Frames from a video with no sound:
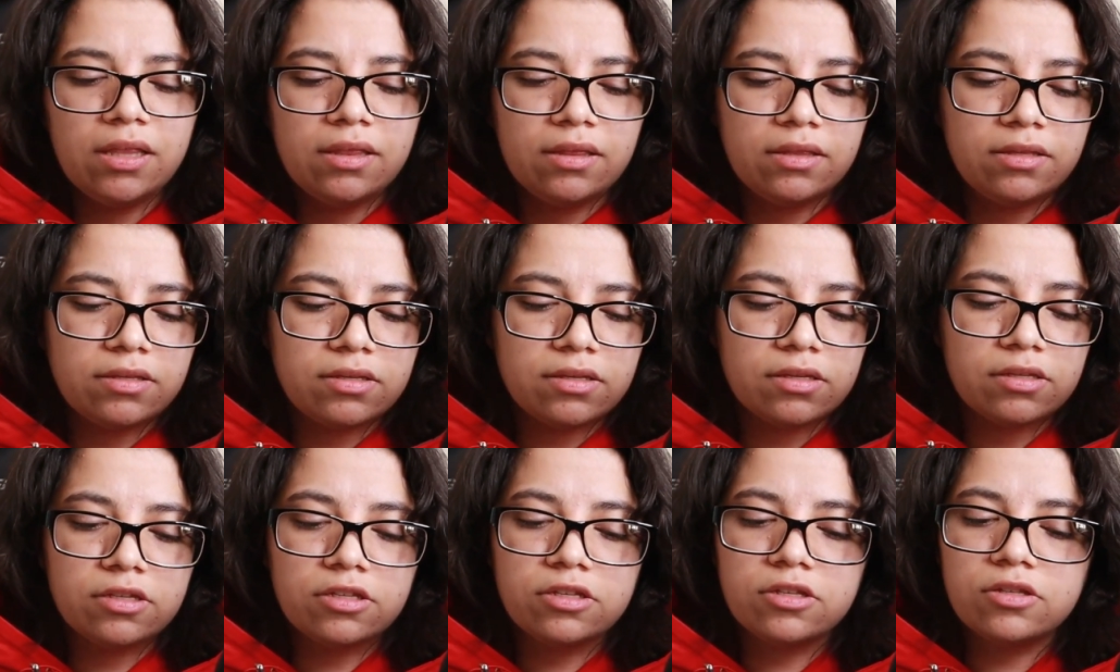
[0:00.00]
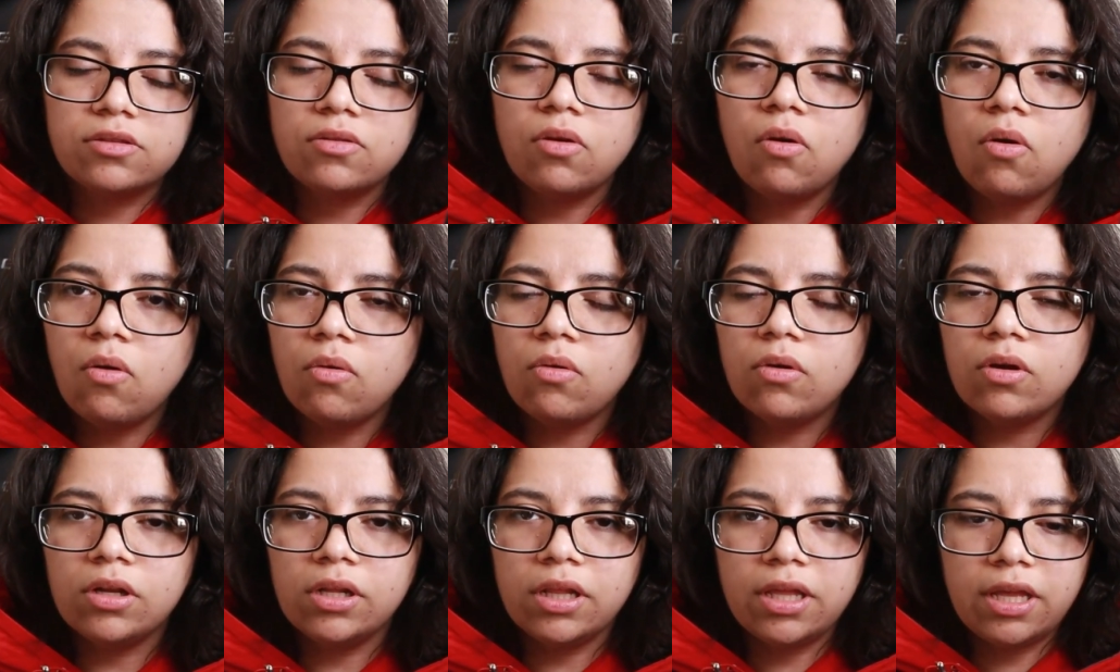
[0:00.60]
This is
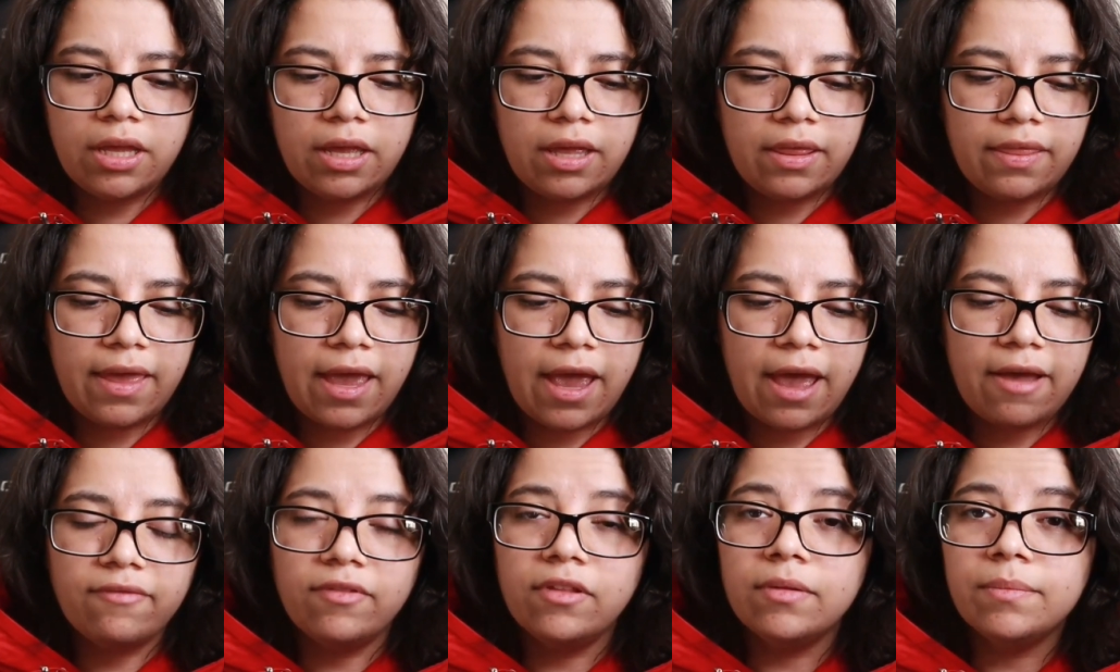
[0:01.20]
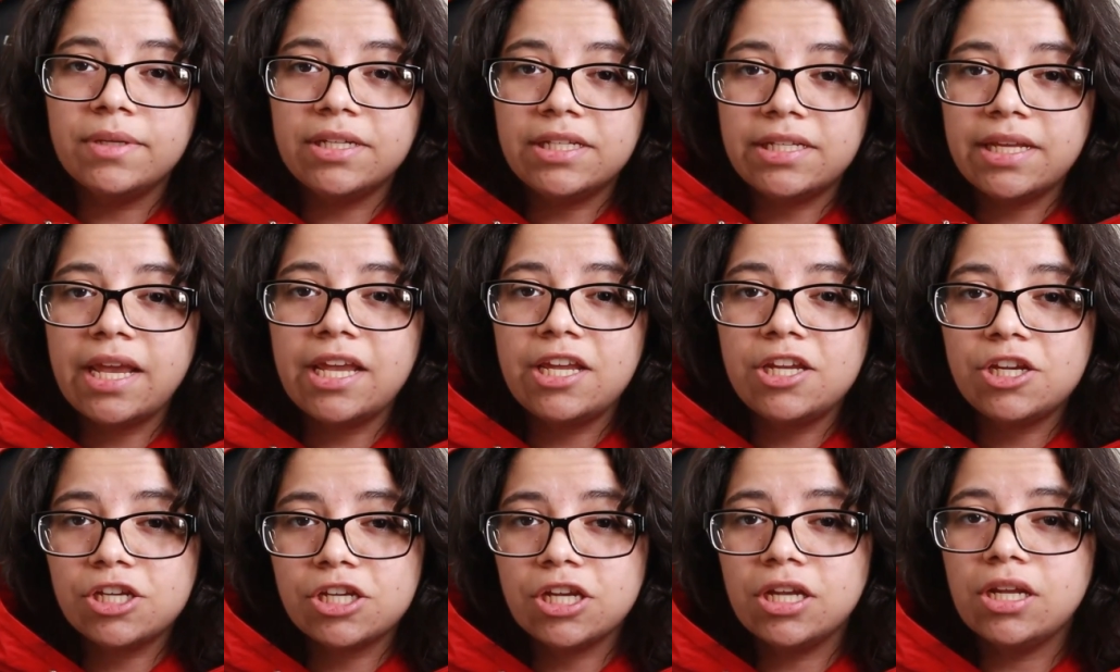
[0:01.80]
totally, they have
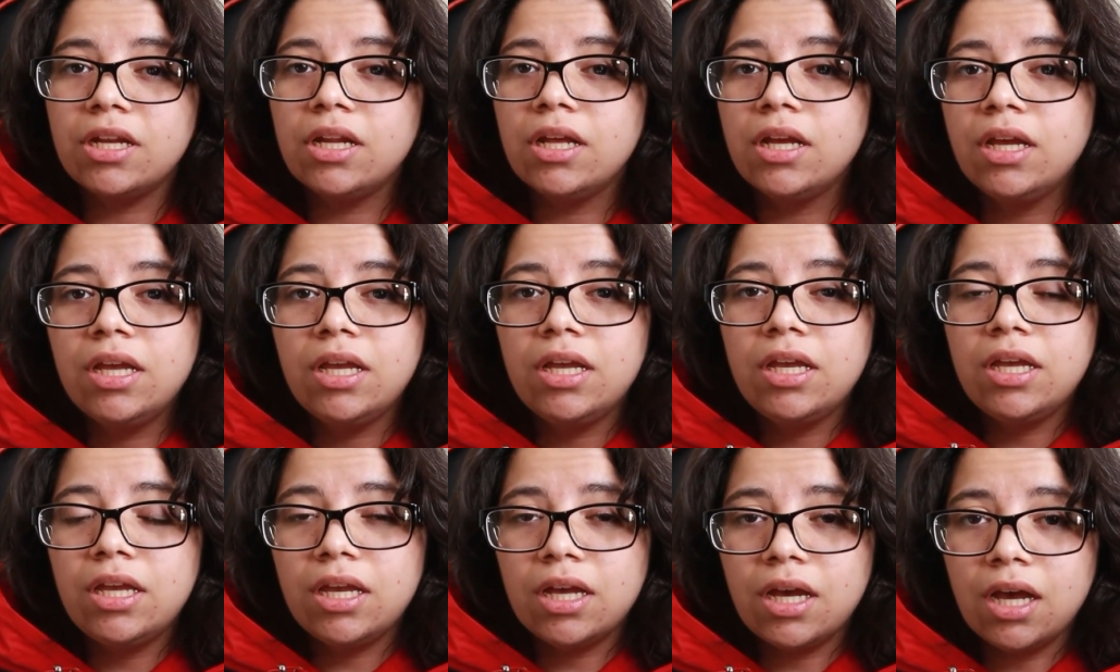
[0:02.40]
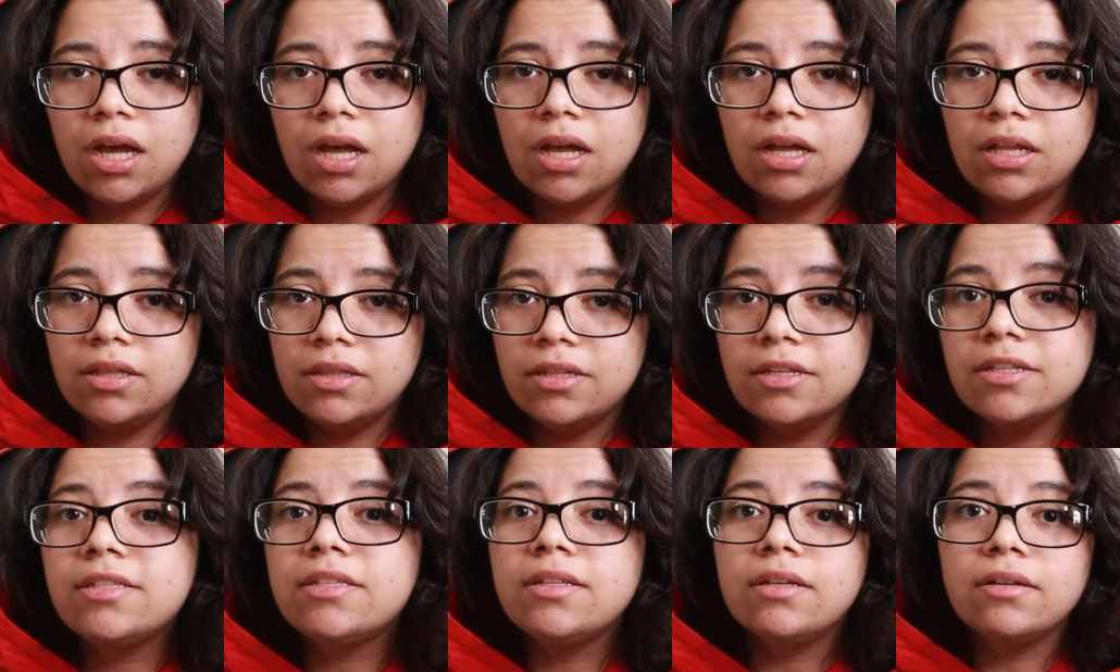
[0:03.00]
limitation on
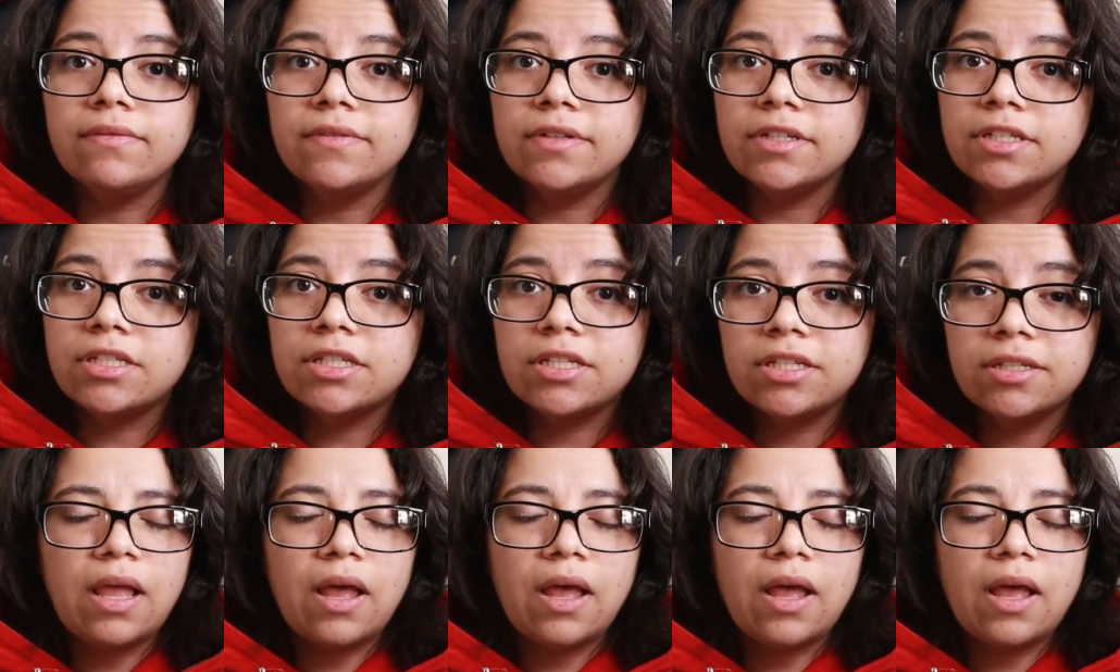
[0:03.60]
this service.